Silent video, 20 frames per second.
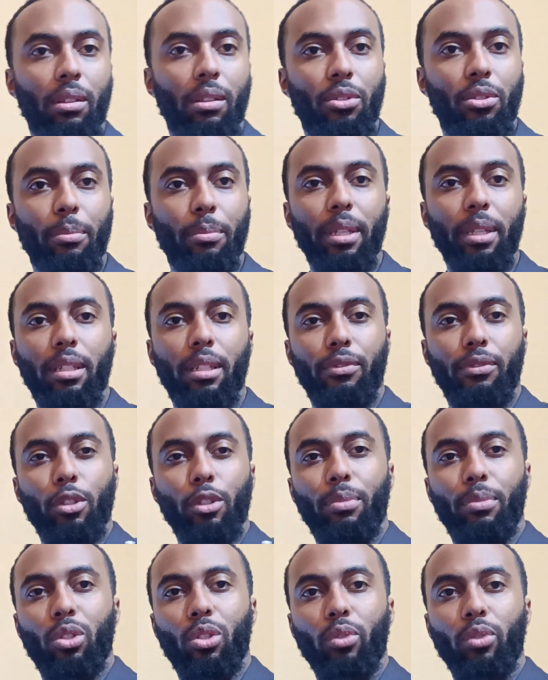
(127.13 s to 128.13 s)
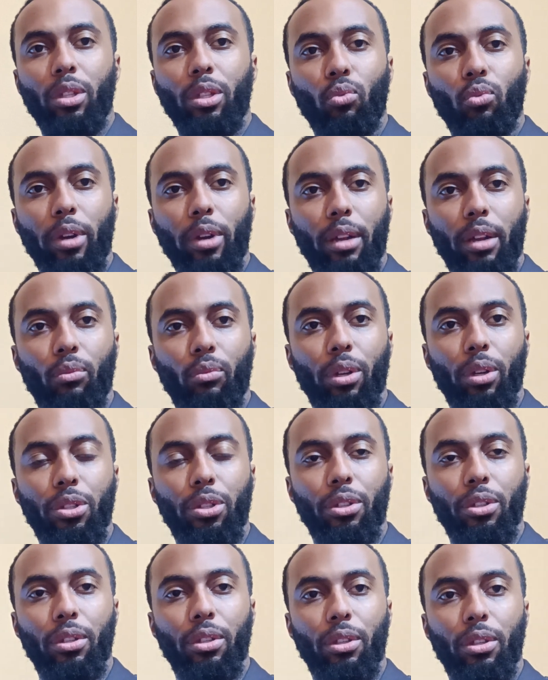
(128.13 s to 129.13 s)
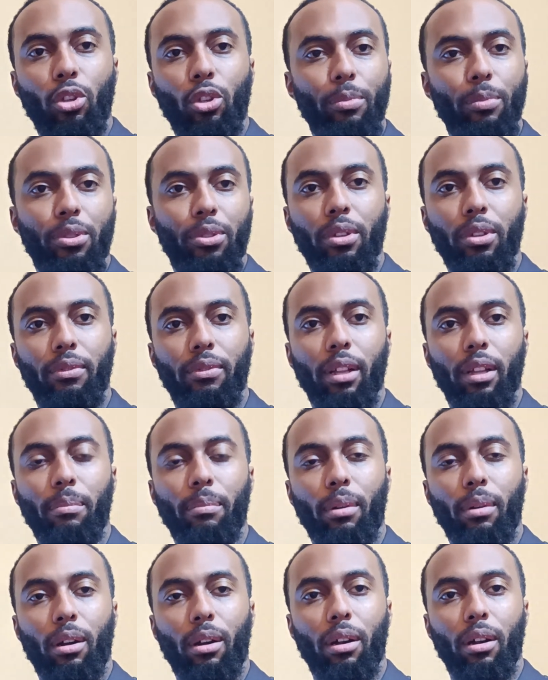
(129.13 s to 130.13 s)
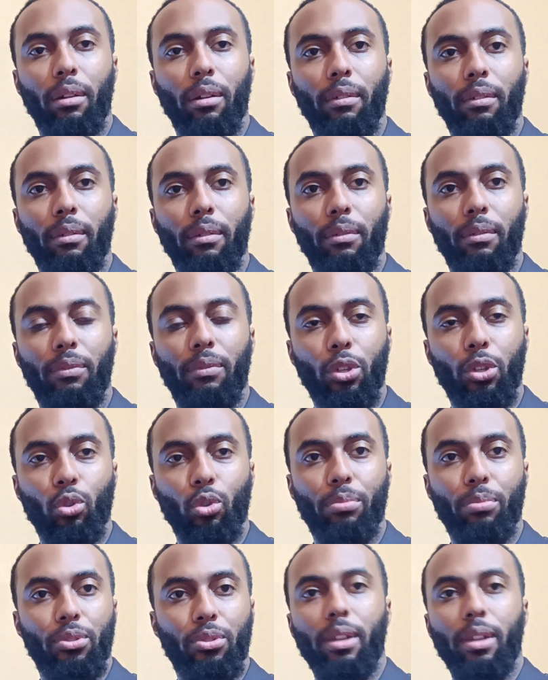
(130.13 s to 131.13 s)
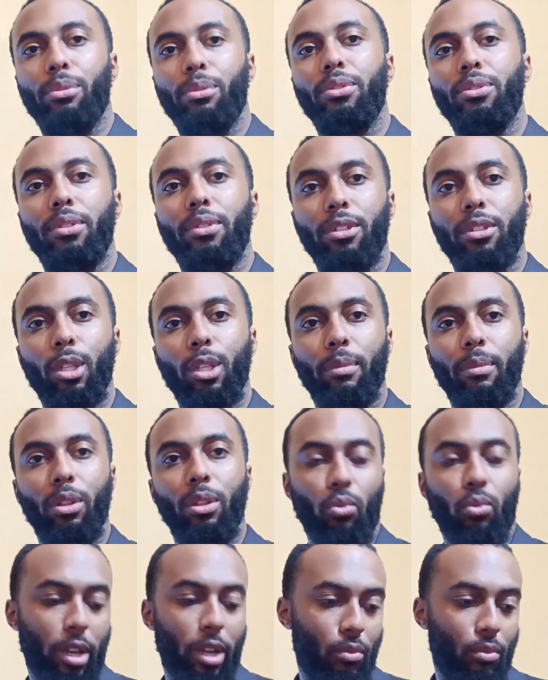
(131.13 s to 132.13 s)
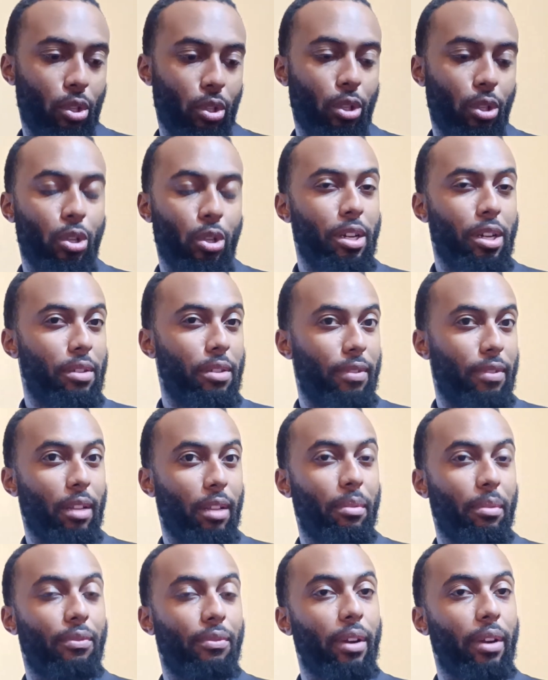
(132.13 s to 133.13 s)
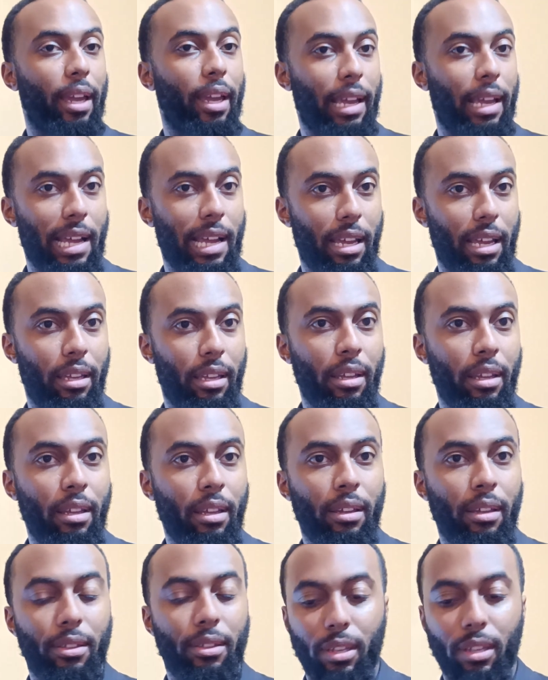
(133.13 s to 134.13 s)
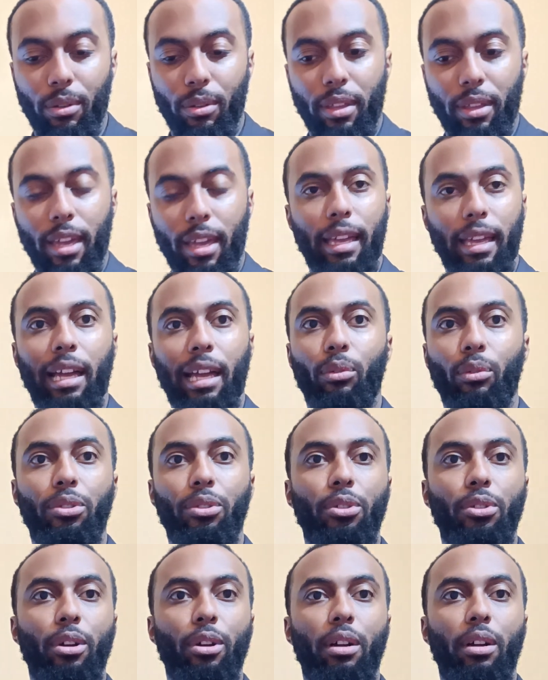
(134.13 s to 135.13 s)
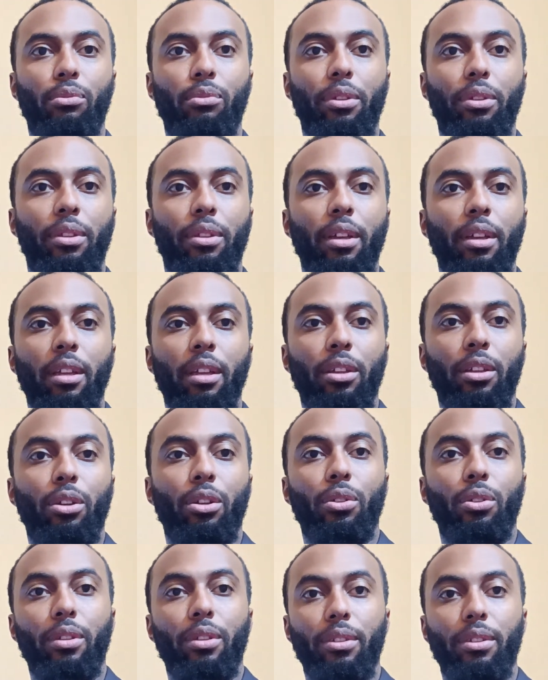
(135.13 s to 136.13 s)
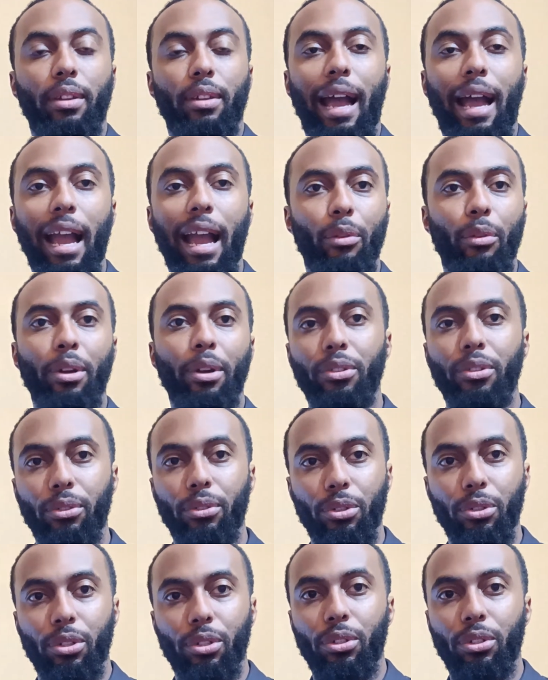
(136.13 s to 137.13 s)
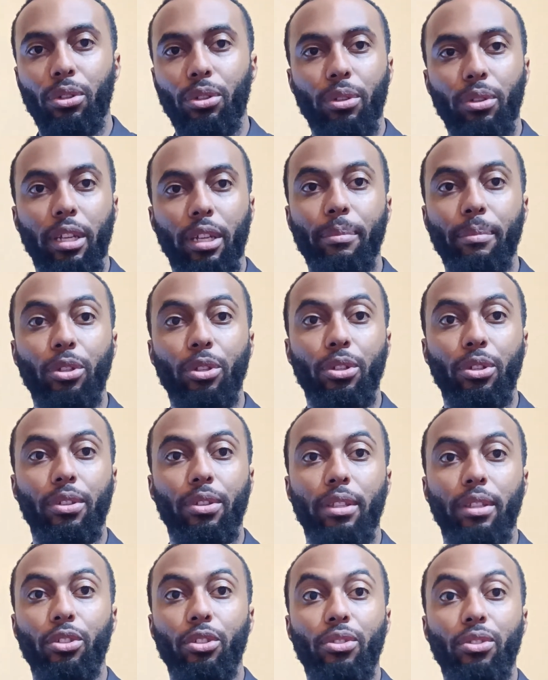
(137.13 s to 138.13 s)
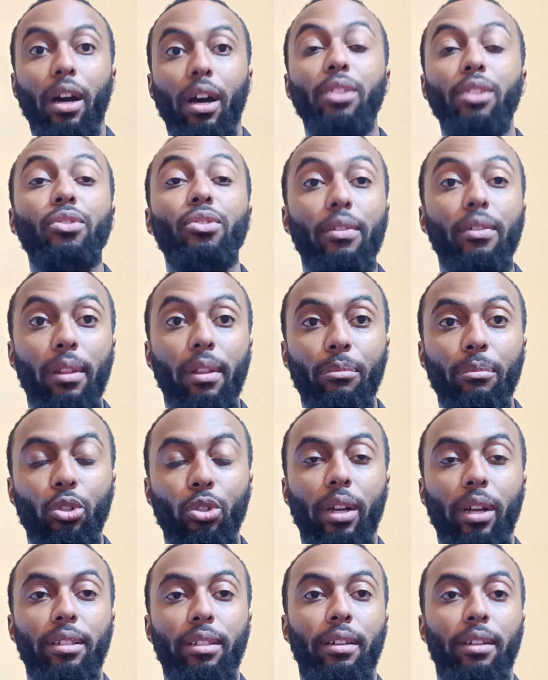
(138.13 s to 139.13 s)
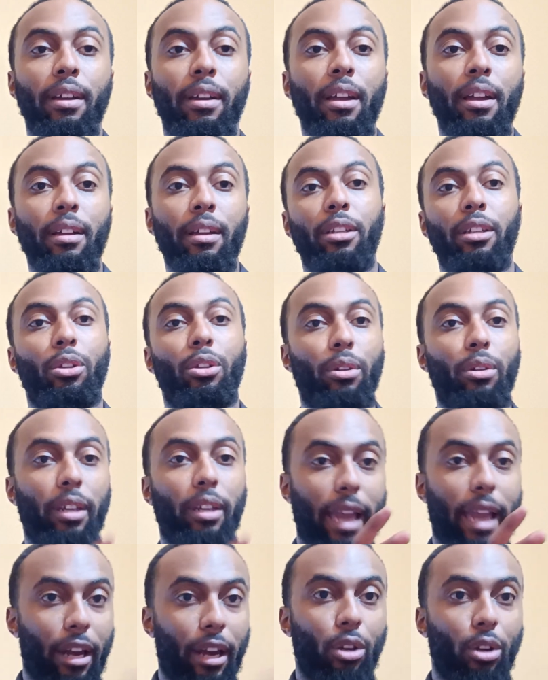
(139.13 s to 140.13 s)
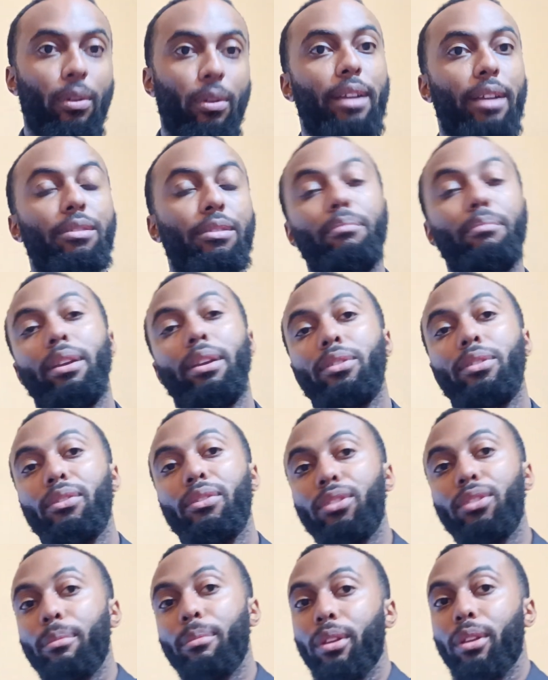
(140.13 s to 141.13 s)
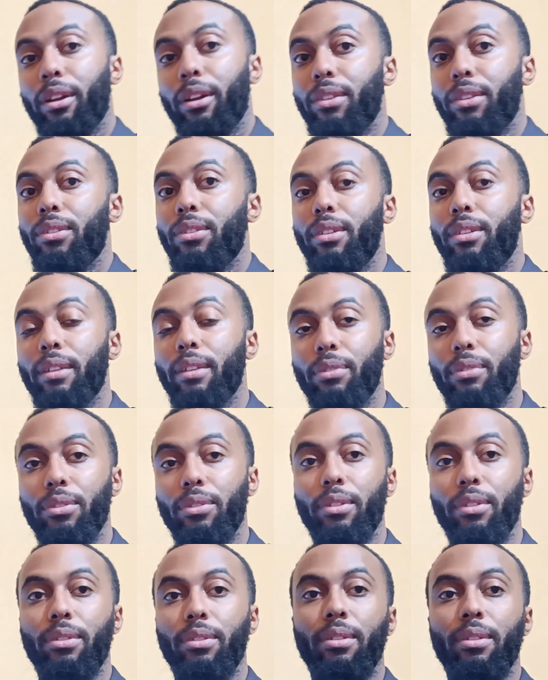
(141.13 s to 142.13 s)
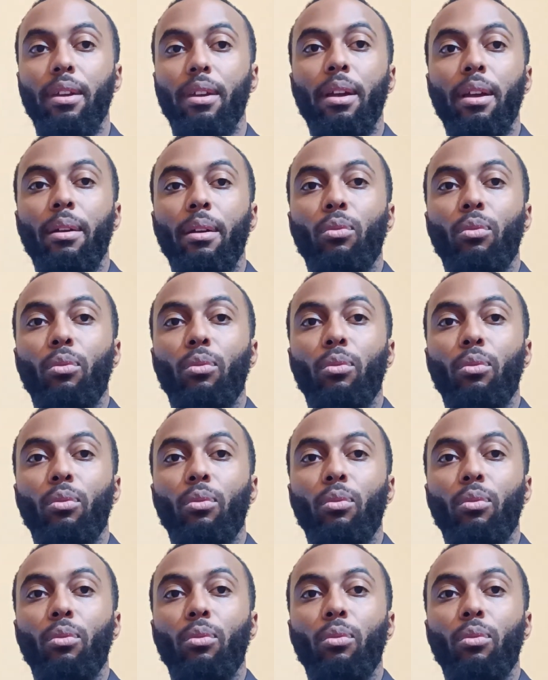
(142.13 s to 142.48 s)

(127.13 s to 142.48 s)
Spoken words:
So the big difference between the way in which humans develop our visual perception system and the way in which we're trying to develop it for AI is that with AI, we start off with these high resolution 2D images and just tons of them, trying to categorize them based on similarities and differences.